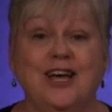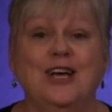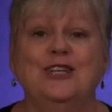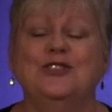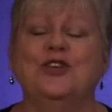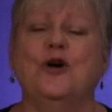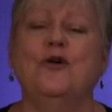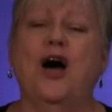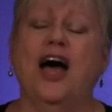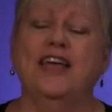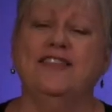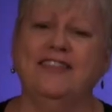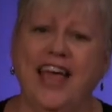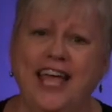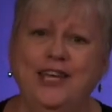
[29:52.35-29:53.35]
So I
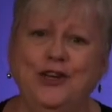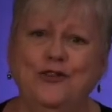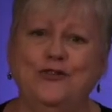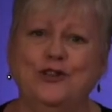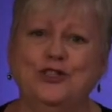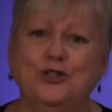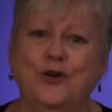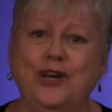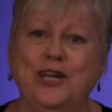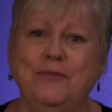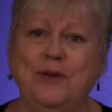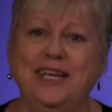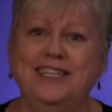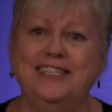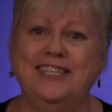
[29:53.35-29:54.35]
thank you for joining
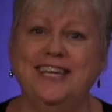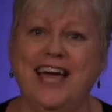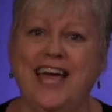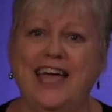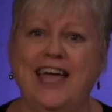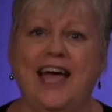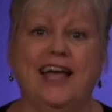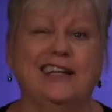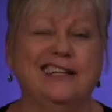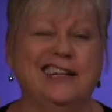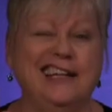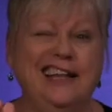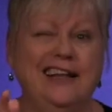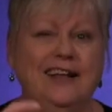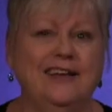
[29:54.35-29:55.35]
me today, and
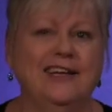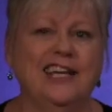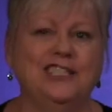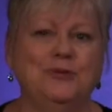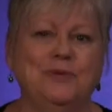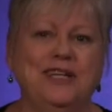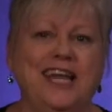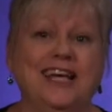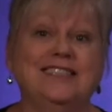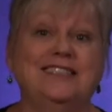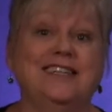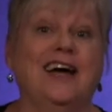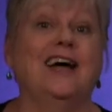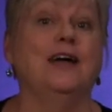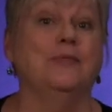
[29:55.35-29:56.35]
catch me next
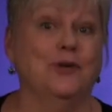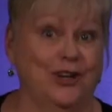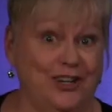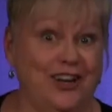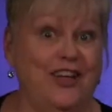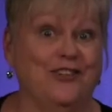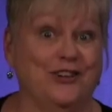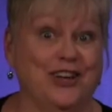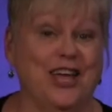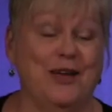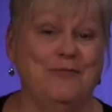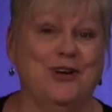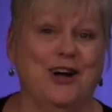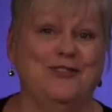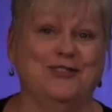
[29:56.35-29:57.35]
time on another
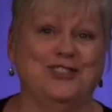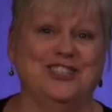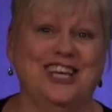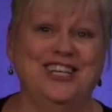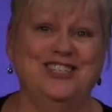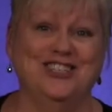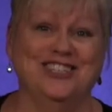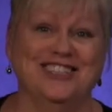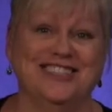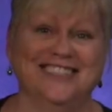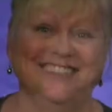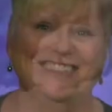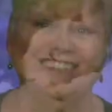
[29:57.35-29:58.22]
Cape Conversations.